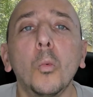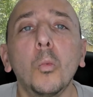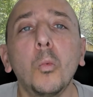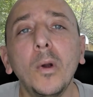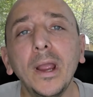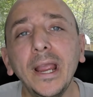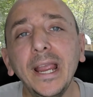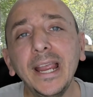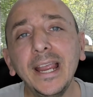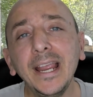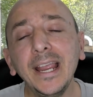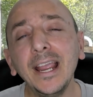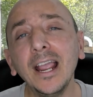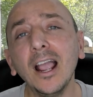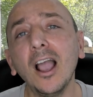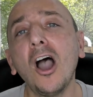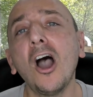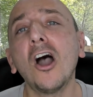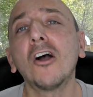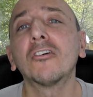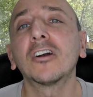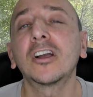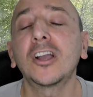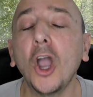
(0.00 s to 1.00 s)
We
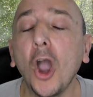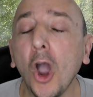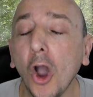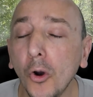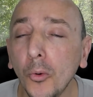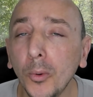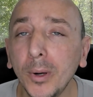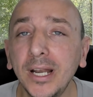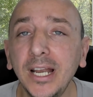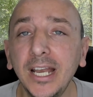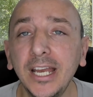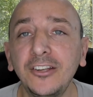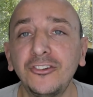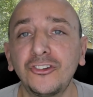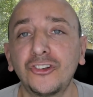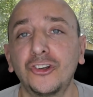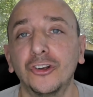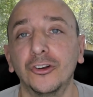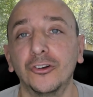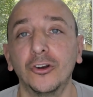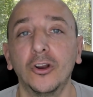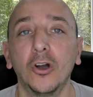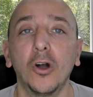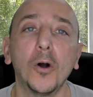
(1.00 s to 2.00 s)
are a
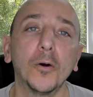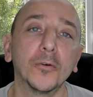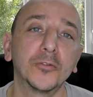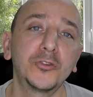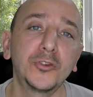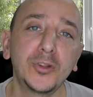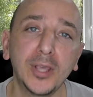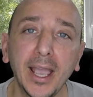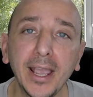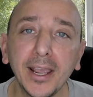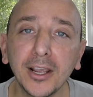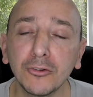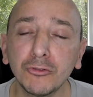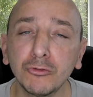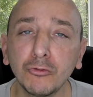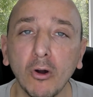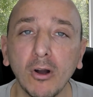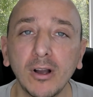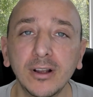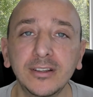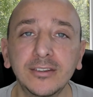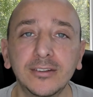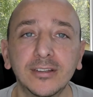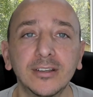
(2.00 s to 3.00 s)
coalition of tech
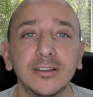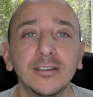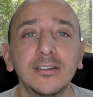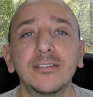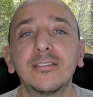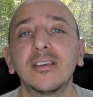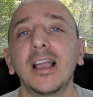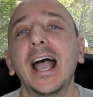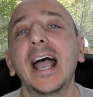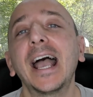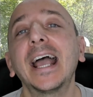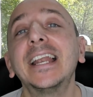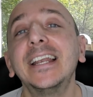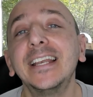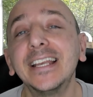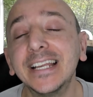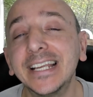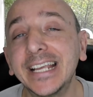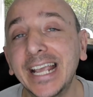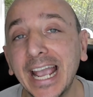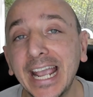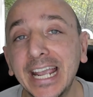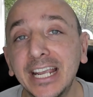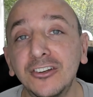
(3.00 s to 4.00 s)
writers and
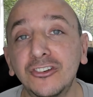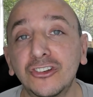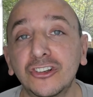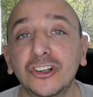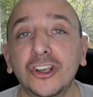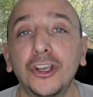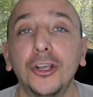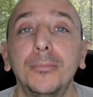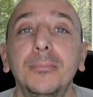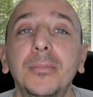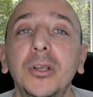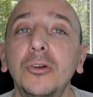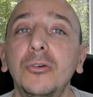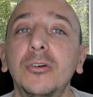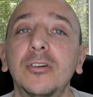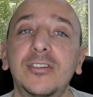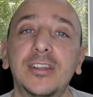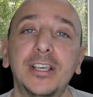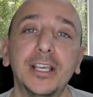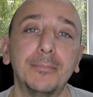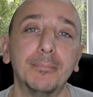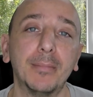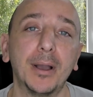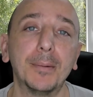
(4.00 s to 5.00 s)
engaged
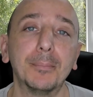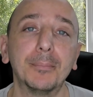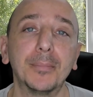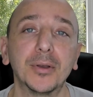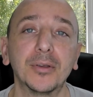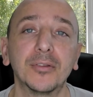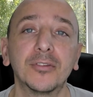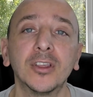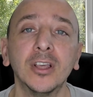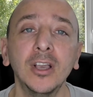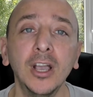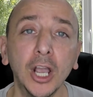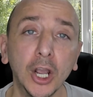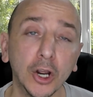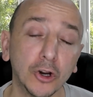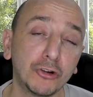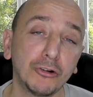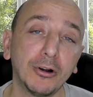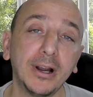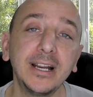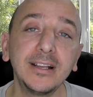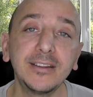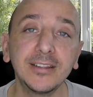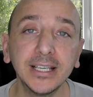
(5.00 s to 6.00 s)
community members
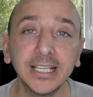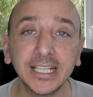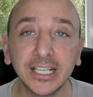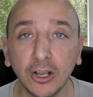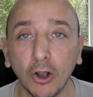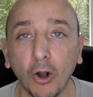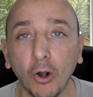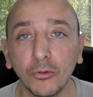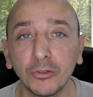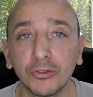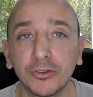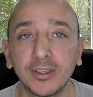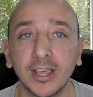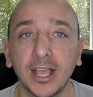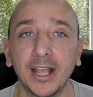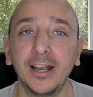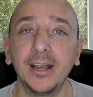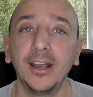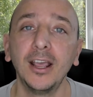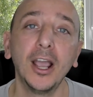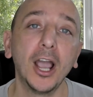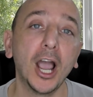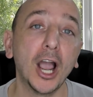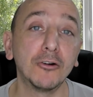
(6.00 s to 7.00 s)
creating
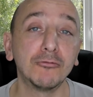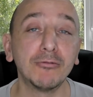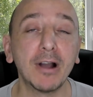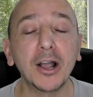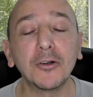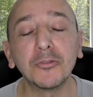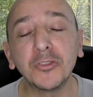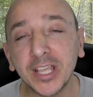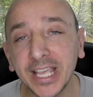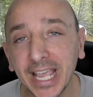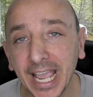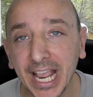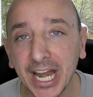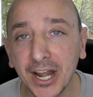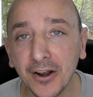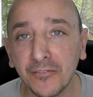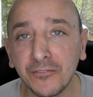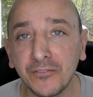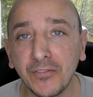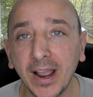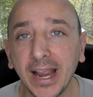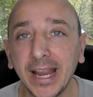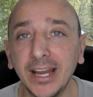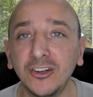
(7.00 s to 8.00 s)
content around the
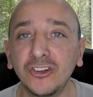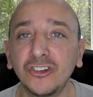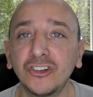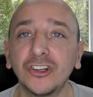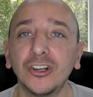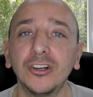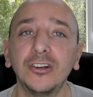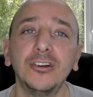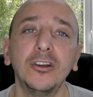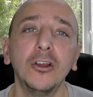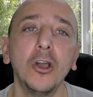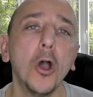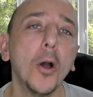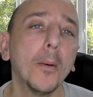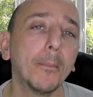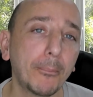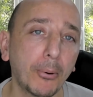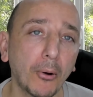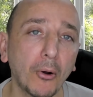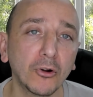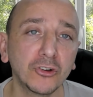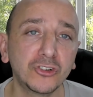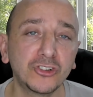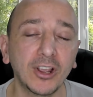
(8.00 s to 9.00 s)
innovation,
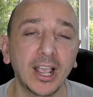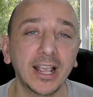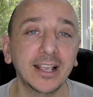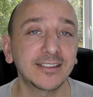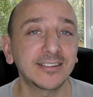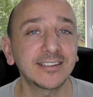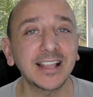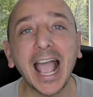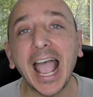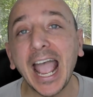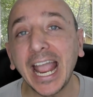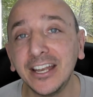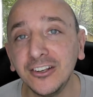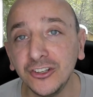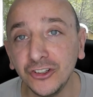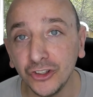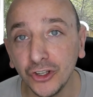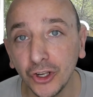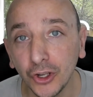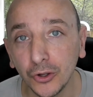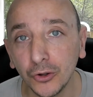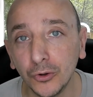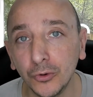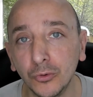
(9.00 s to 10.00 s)
projects and
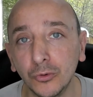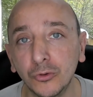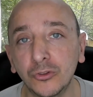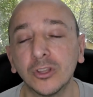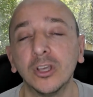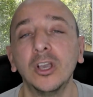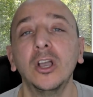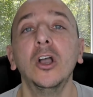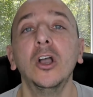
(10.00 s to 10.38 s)
news